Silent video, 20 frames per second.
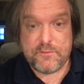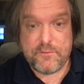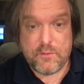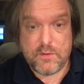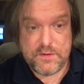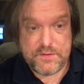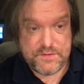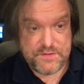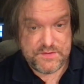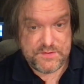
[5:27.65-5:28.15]
For
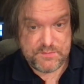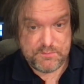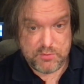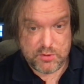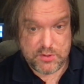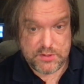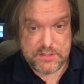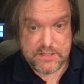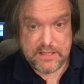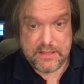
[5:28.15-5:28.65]
instance,
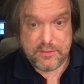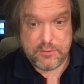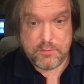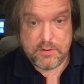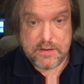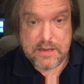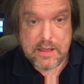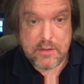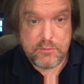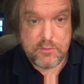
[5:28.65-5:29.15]
pawn to e3.
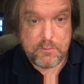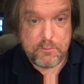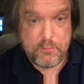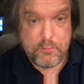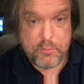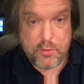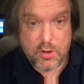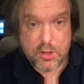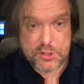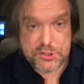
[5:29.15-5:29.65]
Now the
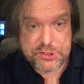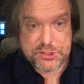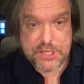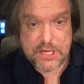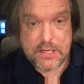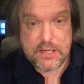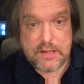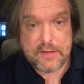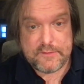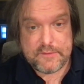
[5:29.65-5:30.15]
pawn
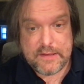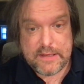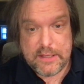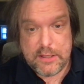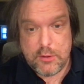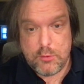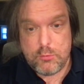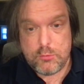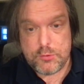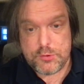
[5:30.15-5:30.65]
chain is
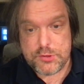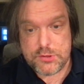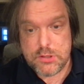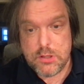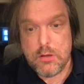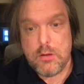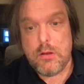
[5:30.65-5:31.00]
huge